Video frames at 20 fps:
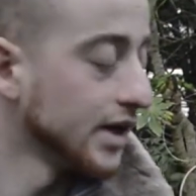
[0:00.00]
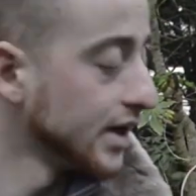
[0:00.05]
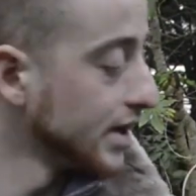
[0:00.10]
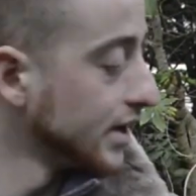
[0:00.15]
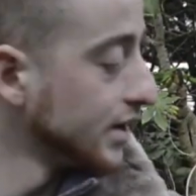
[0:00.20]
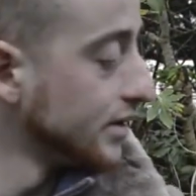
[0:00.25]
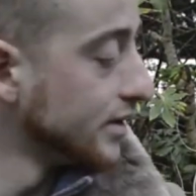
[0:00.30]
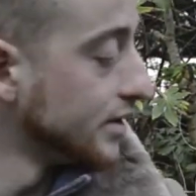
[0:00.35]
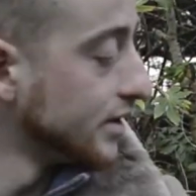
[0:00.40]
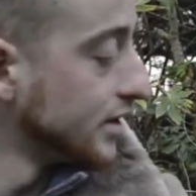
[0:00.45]

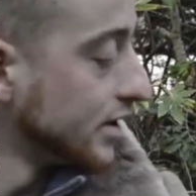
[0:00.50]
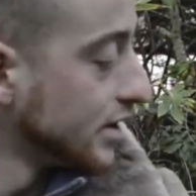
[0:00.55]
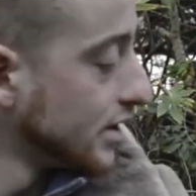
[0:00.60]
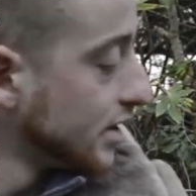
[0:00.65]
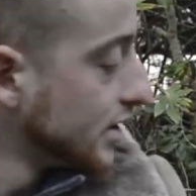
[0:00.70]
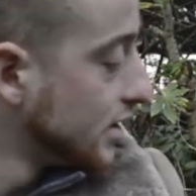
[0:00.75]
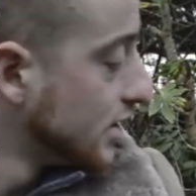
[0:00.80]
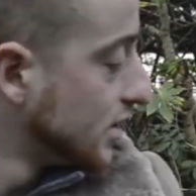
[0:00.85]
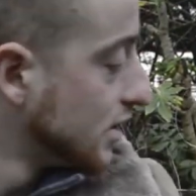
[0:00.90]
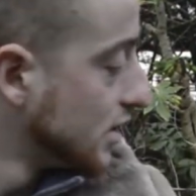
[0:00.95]
and the
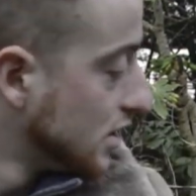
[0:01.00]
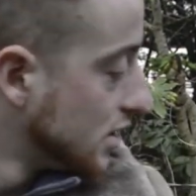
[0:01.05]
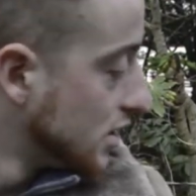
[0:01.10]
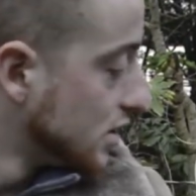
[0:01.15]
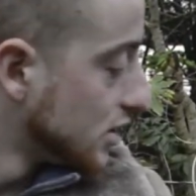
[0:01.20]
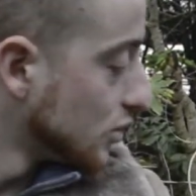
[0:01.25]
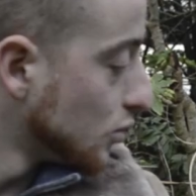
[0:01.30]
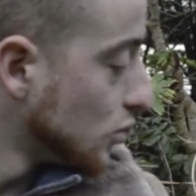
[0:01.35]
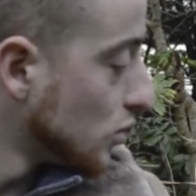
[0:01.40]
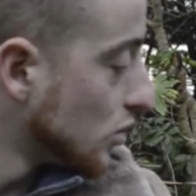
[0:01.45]

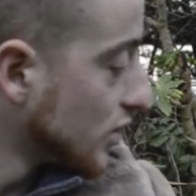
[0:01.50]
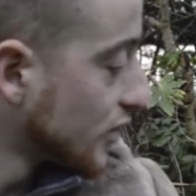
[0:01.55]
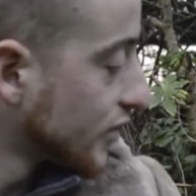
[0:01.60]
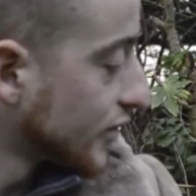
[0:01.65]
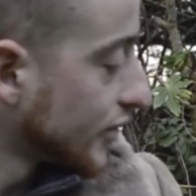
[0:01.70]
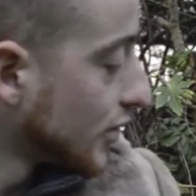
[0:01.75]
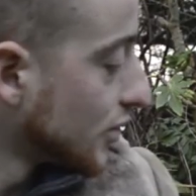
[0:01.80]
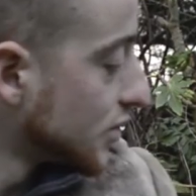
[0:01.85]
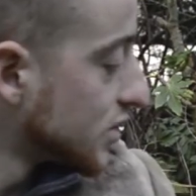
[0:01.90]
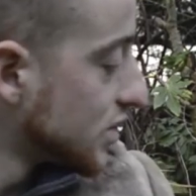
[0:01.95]
water's
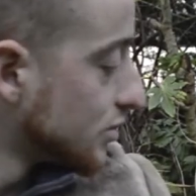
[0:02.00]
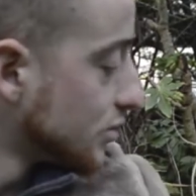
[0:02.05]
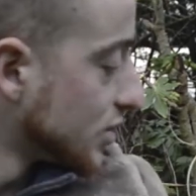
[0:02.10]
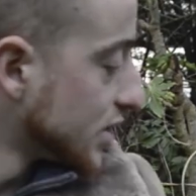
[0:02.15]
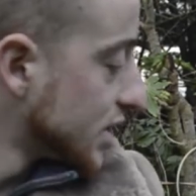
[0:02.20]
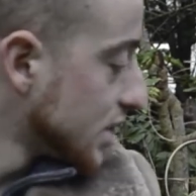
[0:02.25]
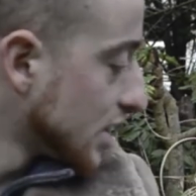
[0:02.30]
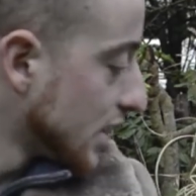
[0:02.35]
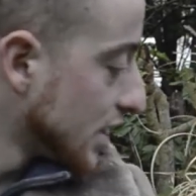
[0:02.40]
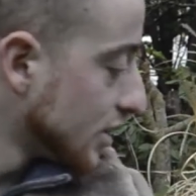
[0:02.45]
frozen
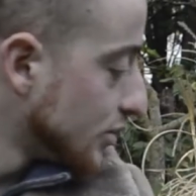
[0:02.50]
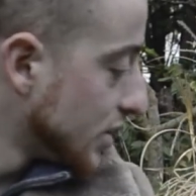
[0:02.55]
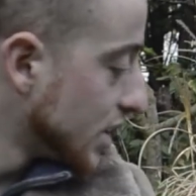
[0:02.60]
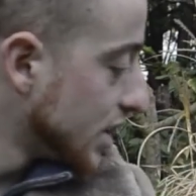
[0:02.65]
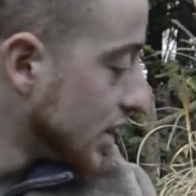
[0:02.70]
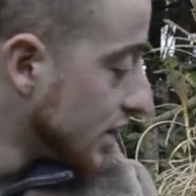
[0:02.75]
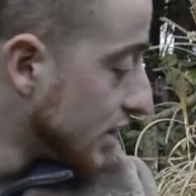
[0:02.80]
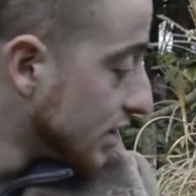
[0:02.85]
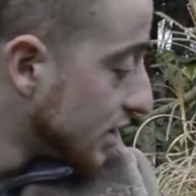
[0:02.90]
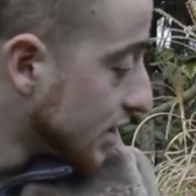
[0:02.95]
beside
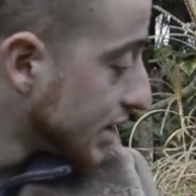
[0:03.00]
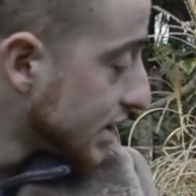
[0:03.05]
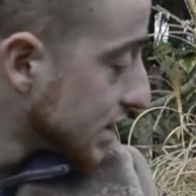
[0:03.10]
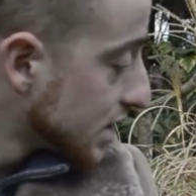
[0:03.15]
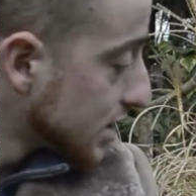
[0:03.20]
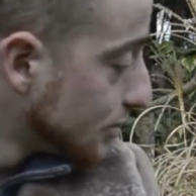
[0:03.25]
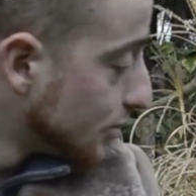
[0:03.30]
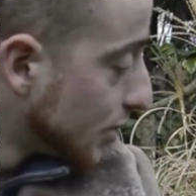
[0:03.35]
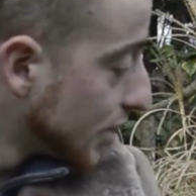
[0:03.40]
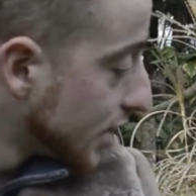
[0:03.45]
me. There's
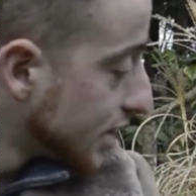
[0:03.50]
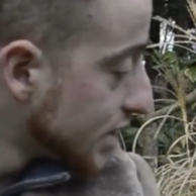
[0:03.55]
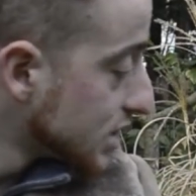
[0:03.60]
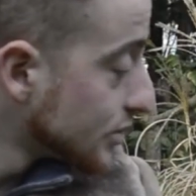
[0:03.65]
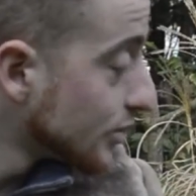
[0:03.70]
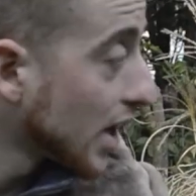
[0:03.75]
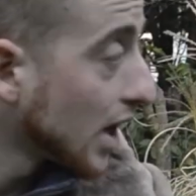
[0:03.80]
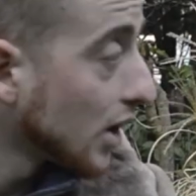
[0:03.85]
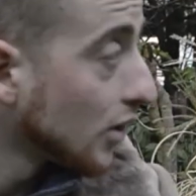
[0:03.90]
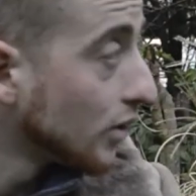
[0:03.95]
some birds
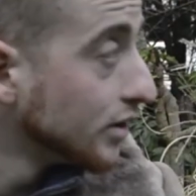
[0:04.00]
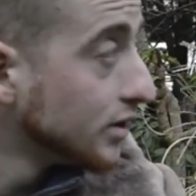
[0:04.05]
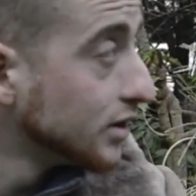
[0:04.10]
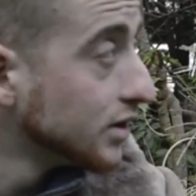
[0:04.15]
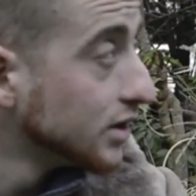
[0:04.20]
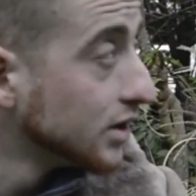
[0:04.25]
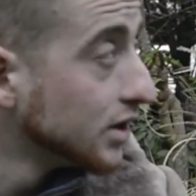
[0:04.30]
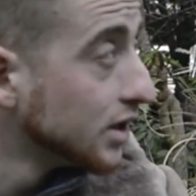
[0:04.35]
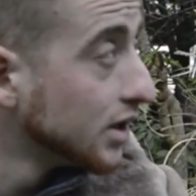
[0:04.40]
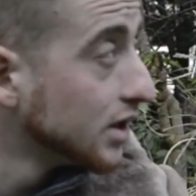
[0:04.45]
about.
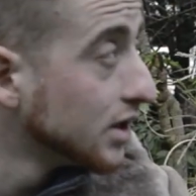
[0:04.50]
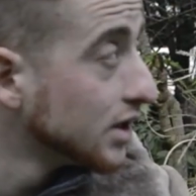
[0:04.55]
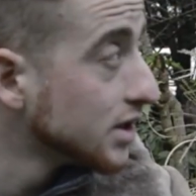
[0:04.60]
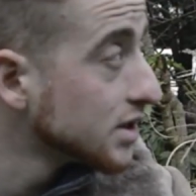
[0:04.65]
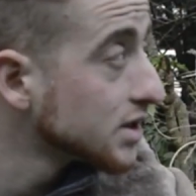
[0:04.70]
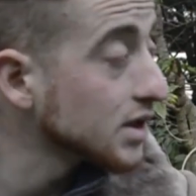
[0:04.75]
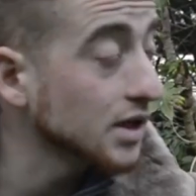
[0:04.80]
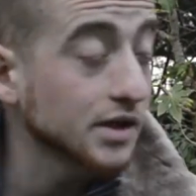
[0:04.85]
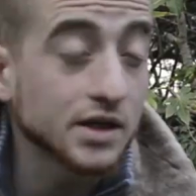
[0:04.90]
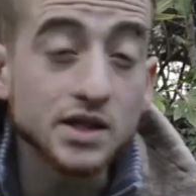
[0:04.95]

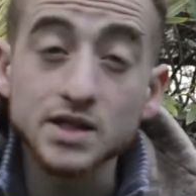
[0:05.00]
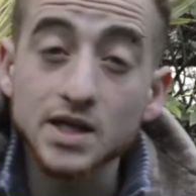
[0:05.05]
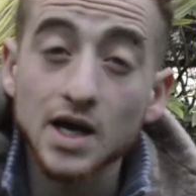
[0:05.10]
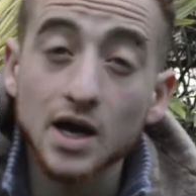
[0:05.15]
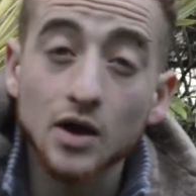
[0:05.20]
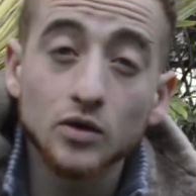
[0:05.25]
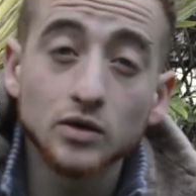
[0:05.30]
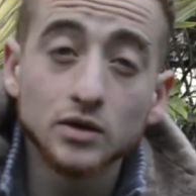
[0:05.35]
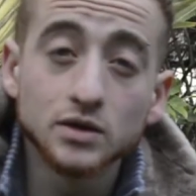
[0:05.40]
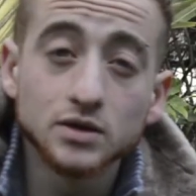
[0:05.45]
Sun is
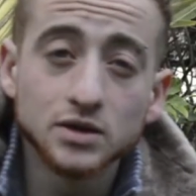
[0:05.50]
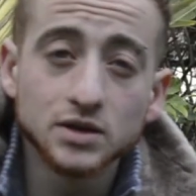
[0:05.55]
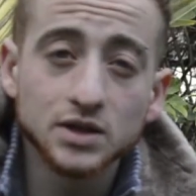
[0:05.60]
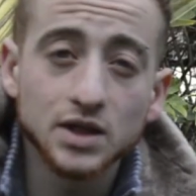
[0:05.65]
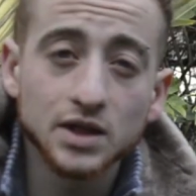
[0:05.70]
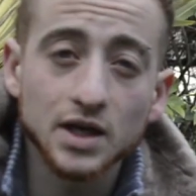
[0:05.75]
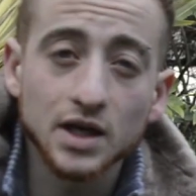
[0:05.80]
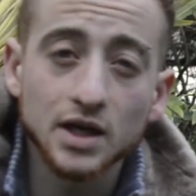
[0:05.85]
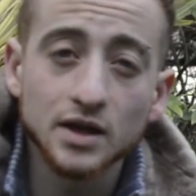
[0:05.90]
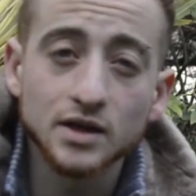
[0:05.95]
out,
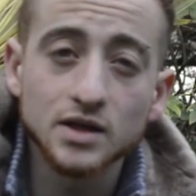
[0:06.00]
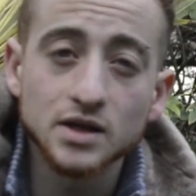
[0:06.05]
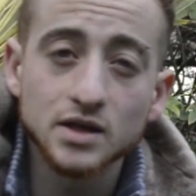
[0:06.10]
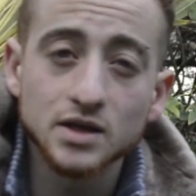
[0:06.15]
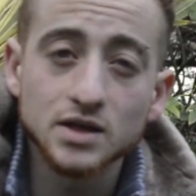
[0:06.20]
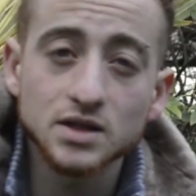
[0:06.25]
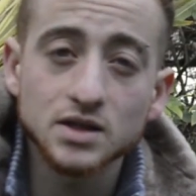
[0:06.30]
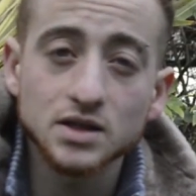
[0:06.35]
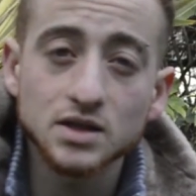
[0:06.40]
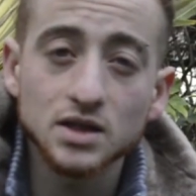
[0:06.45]
and
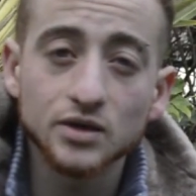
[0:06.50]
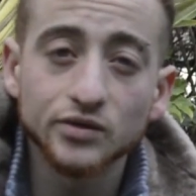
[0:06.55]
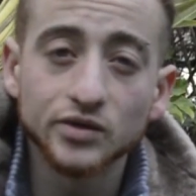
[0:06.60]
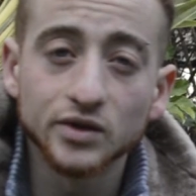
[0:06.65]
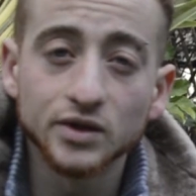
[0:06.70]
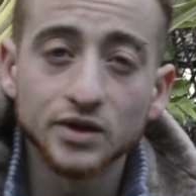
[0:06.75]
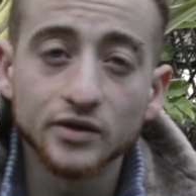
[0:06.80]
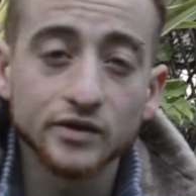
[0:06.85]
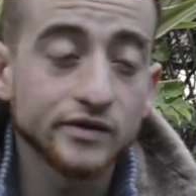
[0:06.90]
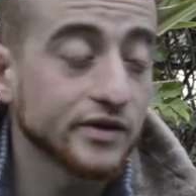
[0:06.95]
there's
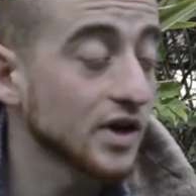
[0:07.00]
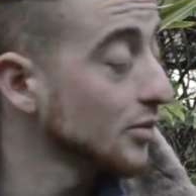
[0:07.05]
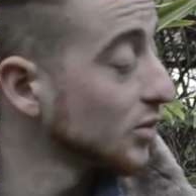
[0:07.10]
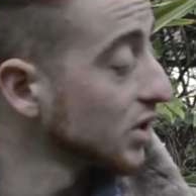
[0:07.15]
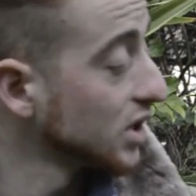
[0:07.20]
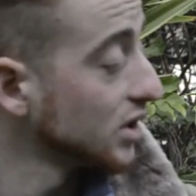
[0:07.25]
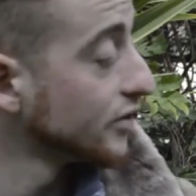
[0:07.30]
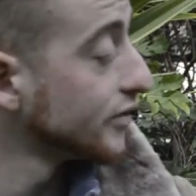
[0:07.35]
even a family